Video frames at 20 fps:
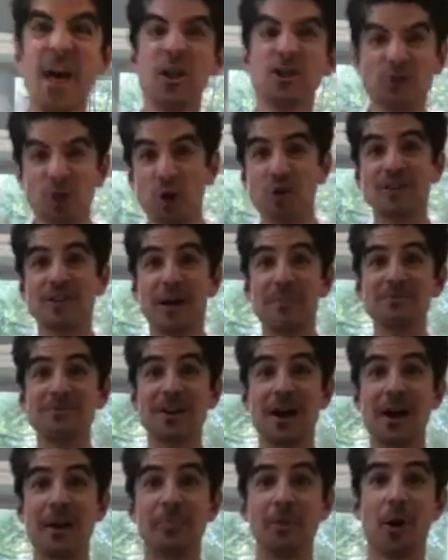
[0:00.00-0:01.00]
2 thumbs
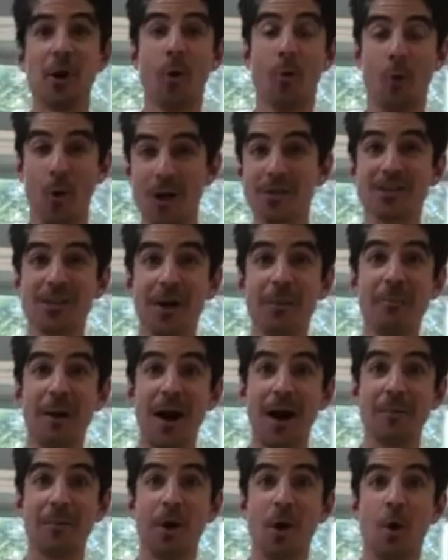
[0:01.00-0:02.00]
up, 1 thumb
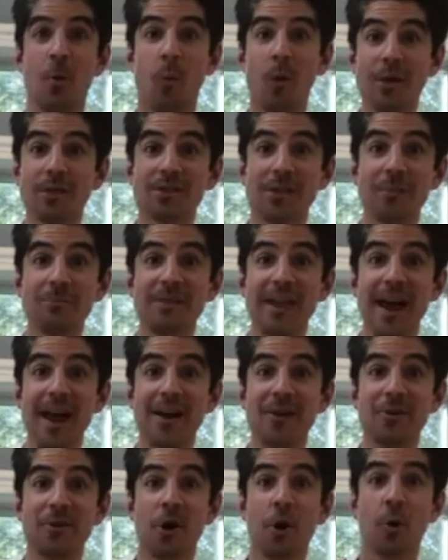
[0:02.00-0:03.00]
up, 1 thumb
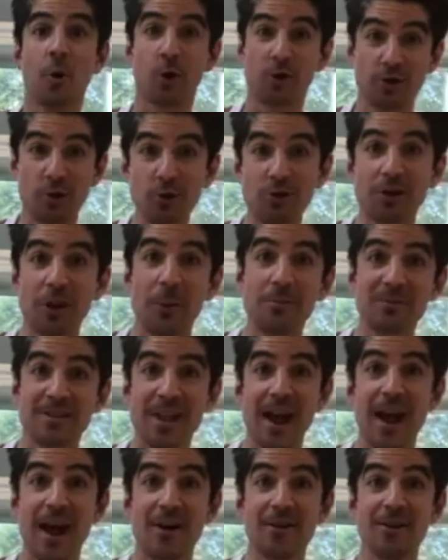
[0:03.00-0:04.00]
down, or 2 thumbs
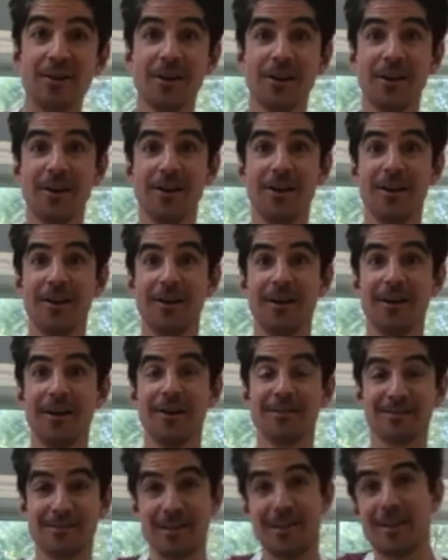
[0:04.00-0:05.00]
down
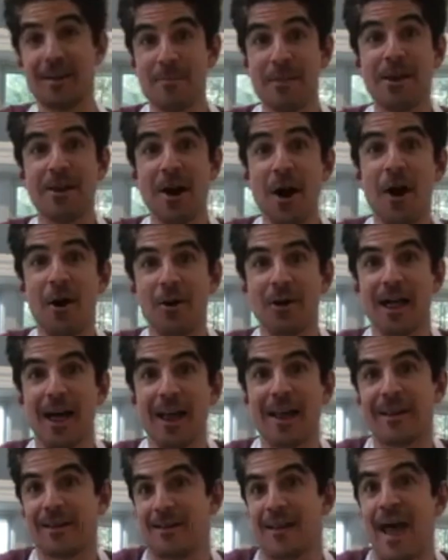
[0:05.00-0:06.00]
to let me know
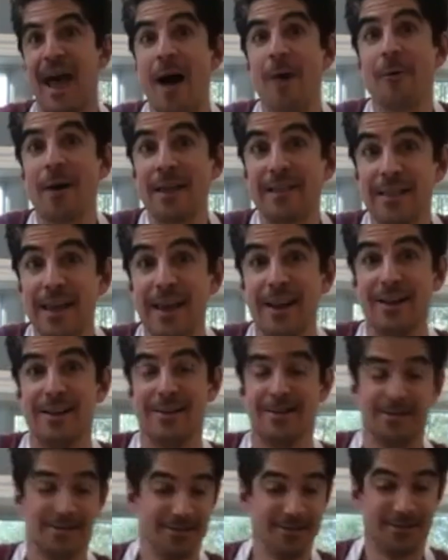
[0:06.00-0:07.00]
like how I
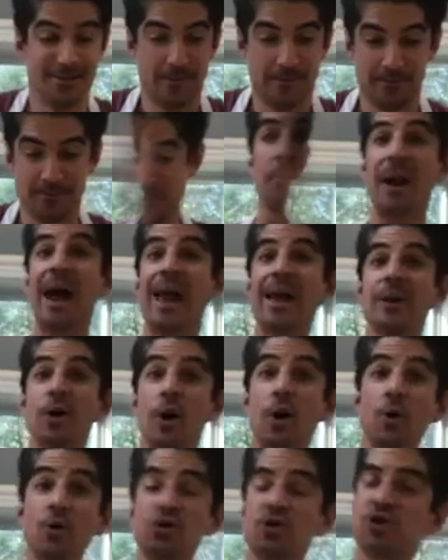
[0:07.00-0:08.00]
did. But I
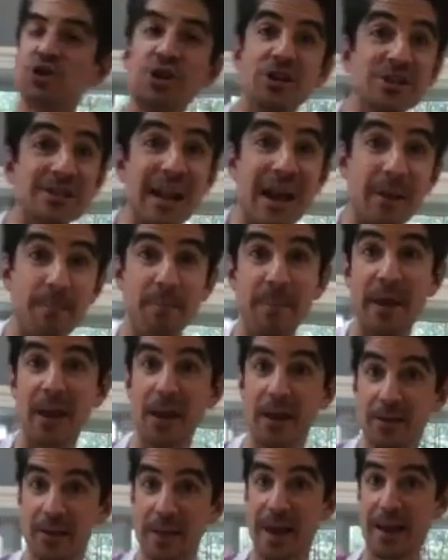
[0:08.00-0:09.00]
know she's not a
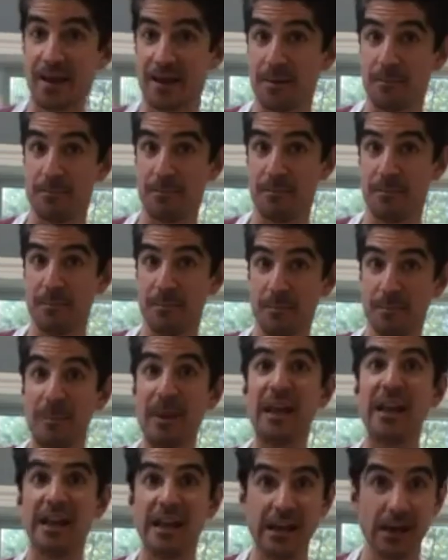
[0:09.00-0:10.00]
big like
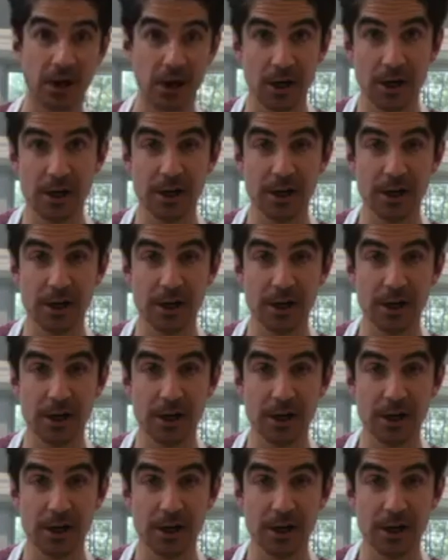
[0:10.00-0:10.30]
meat eater,